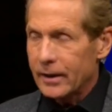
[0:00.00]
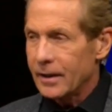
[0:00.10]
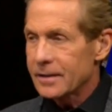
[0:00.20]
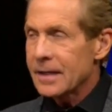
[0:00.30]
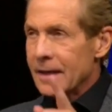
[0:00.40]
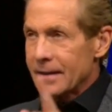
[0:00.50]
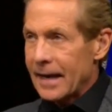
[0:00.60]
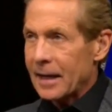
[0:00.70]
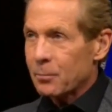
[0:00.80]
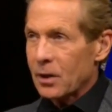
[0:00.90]
is
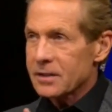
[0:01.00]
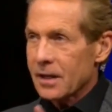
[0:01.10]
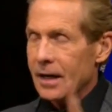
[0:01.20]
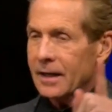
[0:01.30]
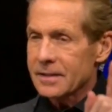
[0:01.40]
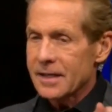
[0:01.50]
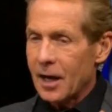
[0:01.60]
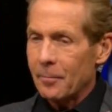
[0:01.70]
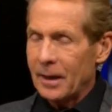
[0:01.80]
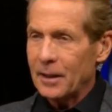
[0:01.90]
Dak Prescott has
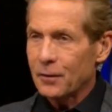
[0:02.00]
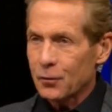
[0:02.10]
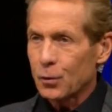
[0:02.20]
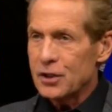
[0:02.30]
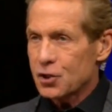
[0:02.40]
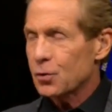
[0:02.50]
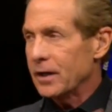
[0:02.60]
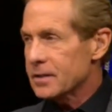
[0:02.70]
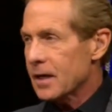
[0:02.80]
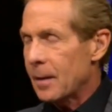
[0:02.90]
not made 3
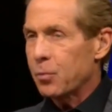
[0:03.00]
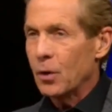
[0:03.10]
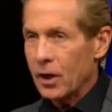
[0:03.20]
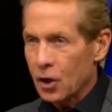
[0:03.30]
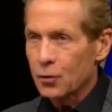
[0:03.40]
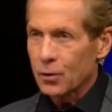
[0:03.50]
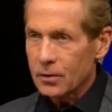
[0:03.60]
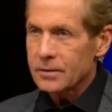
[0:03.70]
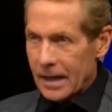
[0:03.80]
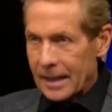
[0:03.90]
straight top
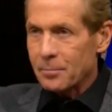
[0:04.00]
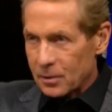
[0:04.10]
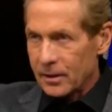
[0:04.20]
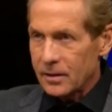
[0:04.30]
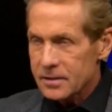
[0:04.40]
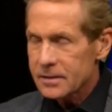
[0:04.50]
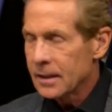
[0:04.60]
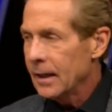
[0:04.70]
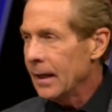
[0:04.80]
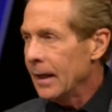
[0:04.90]
100 type lists.
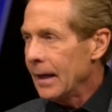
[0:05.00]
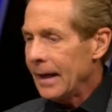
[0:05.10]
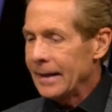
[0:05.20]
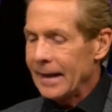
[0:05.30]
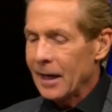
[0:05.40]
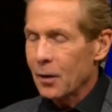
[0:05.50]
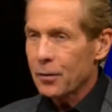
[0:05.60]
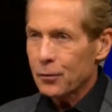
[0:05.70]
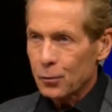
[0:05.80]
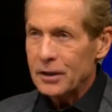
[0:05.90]
And now
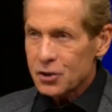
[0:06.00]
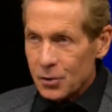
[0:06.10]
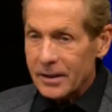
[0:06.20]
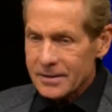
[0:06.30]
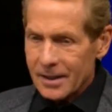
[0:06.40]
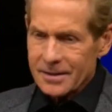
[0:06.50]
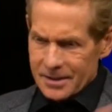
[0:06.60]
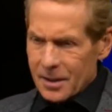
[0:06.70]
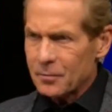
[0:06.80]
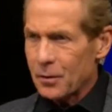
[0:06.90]
3 straight times, is
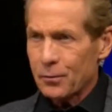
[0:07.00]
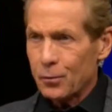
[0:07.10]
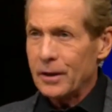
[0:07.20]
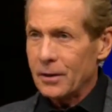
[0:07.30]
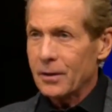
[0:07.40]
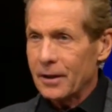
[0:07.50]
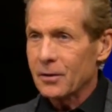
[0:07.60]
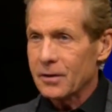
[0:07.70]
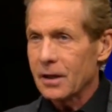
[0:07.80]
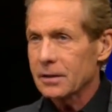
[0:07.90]
it up to 3 on
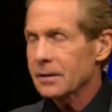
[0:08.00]
Aaron Donald?